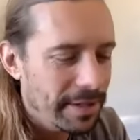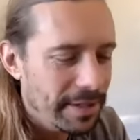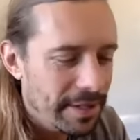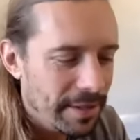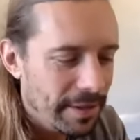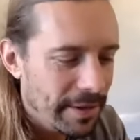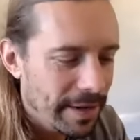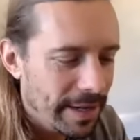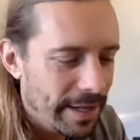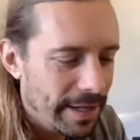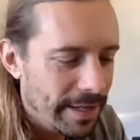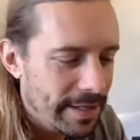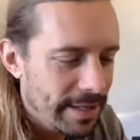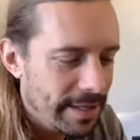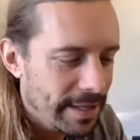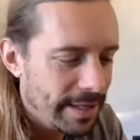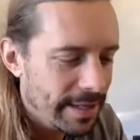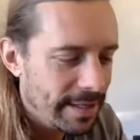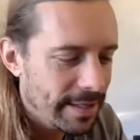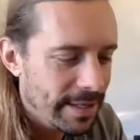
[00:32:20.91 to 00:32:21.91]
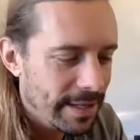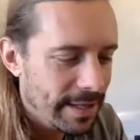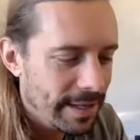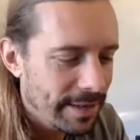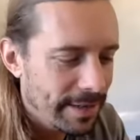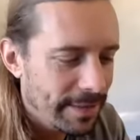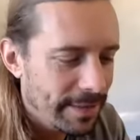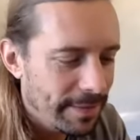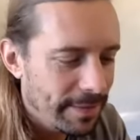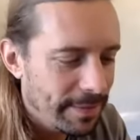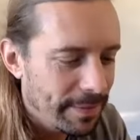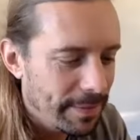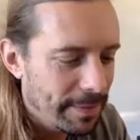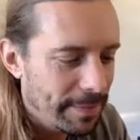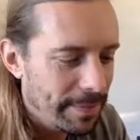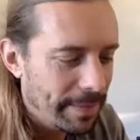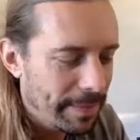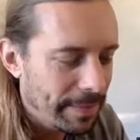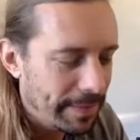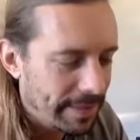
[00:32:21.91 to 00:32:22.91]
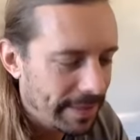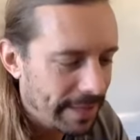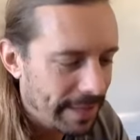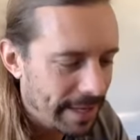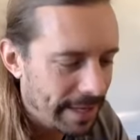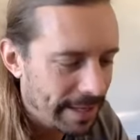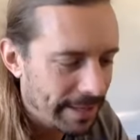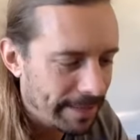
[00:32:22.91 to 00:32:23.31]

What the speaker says: so I guess that's 4 people today.